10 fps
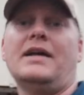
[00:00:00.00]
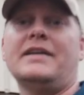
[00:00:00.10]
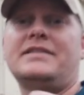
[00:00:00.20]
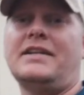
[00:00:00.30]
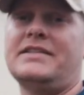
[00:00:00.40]
Like
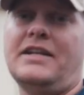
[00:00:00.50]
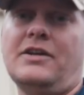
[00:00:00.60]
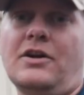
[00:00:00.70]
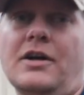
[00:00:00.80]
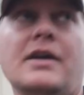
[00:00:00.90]
I said, it's
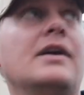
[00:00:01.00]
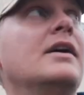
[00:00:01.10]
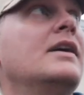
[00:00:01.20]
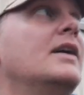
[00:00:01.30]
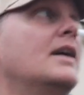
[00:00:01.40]
getting dark.
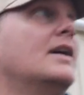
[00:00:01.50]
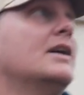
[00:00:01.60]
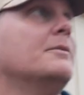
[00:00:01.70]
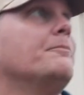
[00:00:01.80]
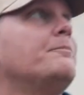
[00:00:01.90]

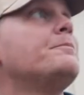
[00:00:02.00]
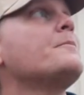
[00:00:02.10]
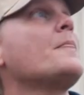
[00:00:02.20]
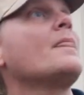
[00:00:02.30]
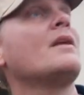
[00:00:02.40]
Um,
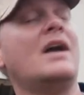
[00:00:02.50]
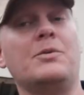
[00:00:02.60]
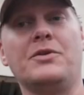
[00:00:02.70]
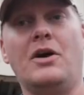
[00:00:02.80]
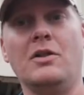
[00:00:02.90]

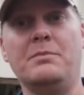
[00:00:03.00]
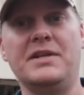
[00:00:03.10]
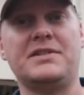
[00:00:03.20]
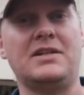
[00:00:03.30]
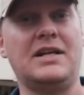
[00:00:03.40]
and with all the
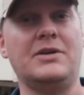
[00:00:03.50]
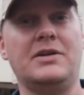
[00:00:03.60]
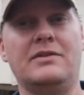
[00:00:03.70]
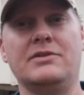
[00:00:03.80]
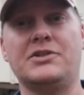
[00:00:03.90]
mist and cloud
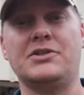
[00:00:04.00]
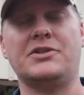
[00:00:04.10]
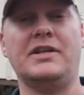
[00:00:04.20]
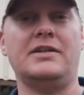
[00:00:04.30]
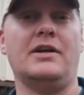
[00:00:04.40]
cover, it's just
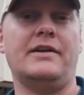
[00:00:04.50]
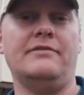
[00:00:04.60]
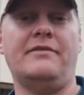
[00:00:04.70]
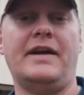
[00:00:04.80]
gonna get dark even